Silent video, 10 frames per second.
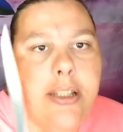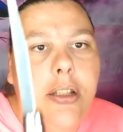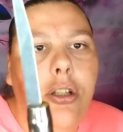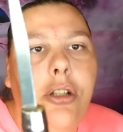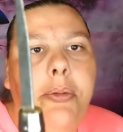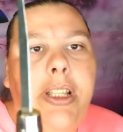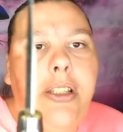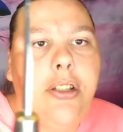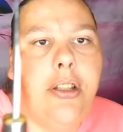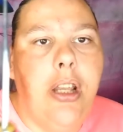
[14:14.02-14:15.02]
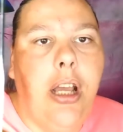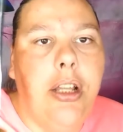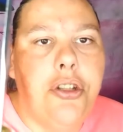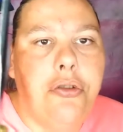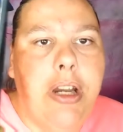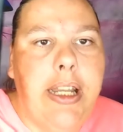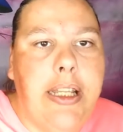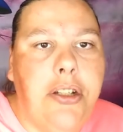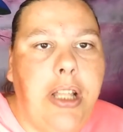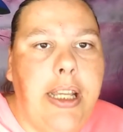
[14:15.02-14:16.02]
a little bit straight
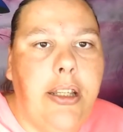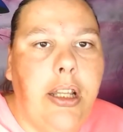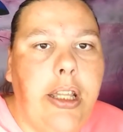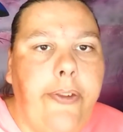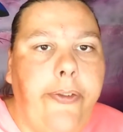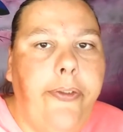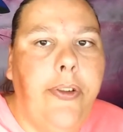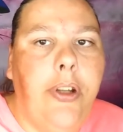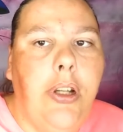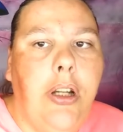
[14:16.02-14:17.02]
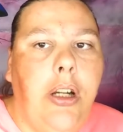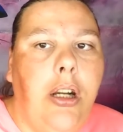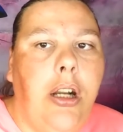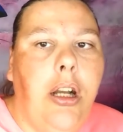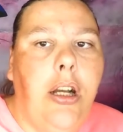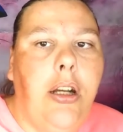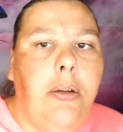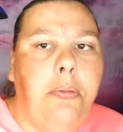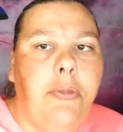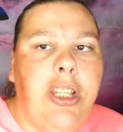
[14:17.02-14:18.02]
edge like knife.
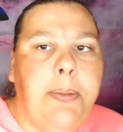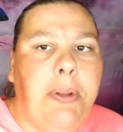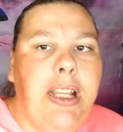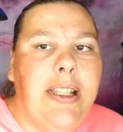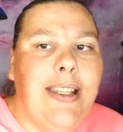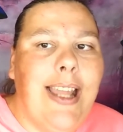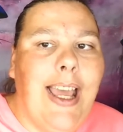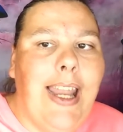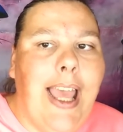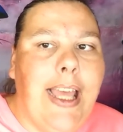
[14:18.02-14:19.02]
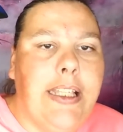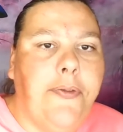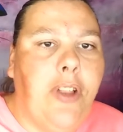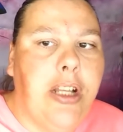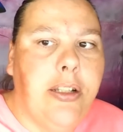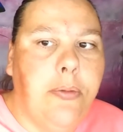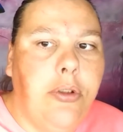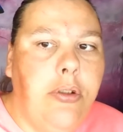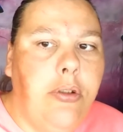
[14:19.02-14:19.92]
This blade's not as flexible.